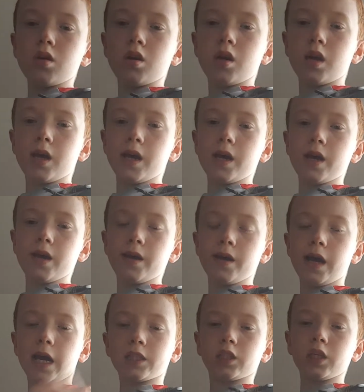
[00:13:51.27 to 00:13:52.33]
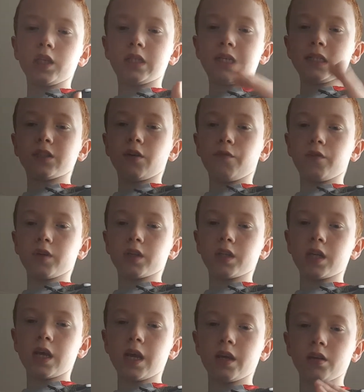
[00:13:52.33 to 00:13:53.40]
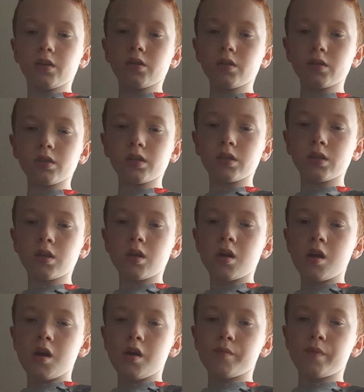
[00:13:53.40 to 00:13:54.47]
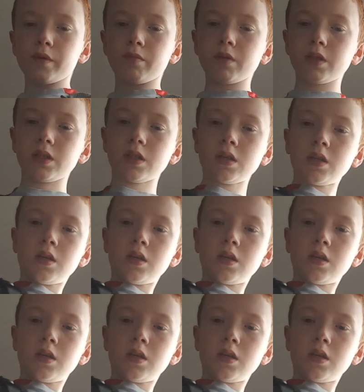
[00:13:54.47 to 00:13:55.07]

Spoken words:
Actually, these are for containers, BBs,